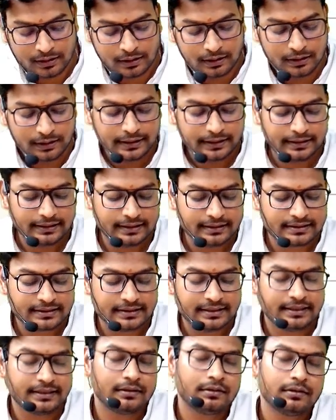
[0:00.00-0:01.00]
In this
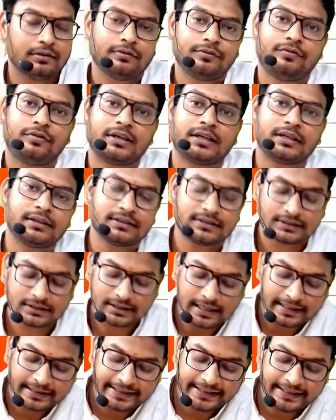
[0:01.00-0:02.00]
tea, for
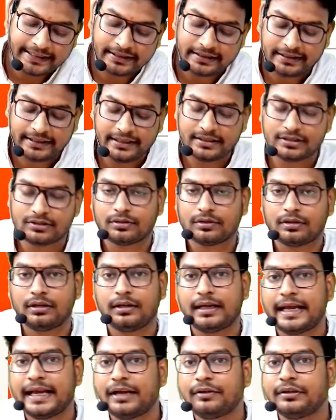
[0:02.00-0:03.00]
starting a tea stall,
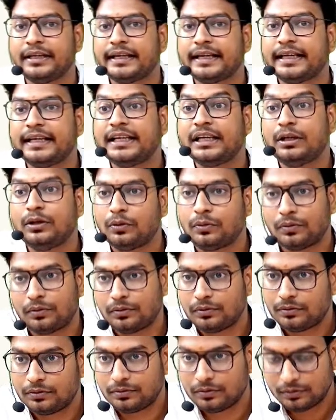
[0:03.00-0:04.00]
I have taken a loan.
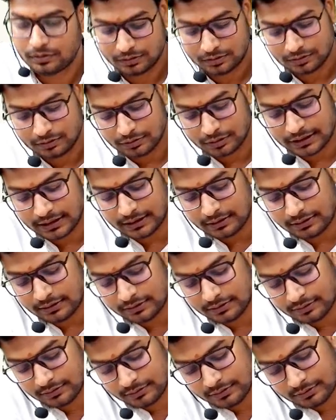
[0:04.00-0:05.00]
Okay, na?
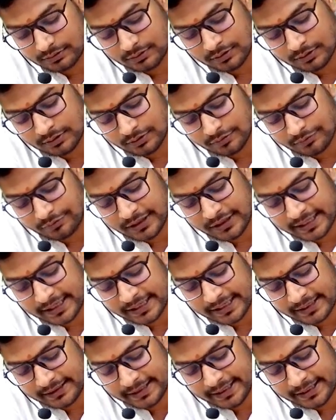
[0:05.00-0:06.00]
Where I
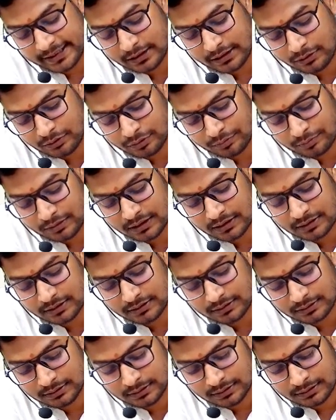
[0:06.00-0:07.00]
can take the loan, ma?
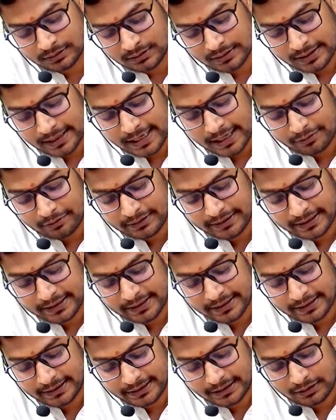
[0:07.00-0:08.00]
I have
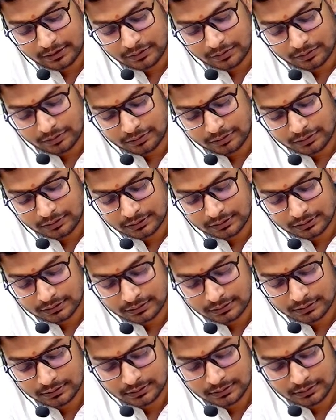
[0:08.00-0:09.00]
taken a loan
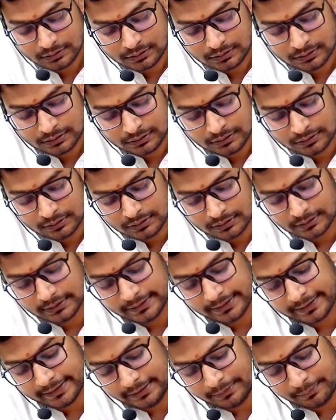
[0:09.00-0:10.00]

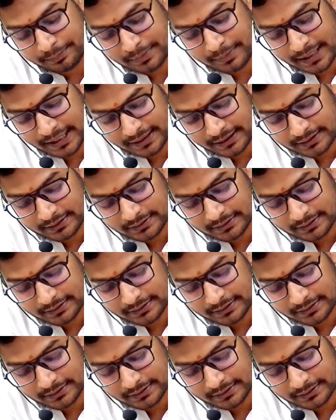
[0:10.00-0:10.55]
in bank.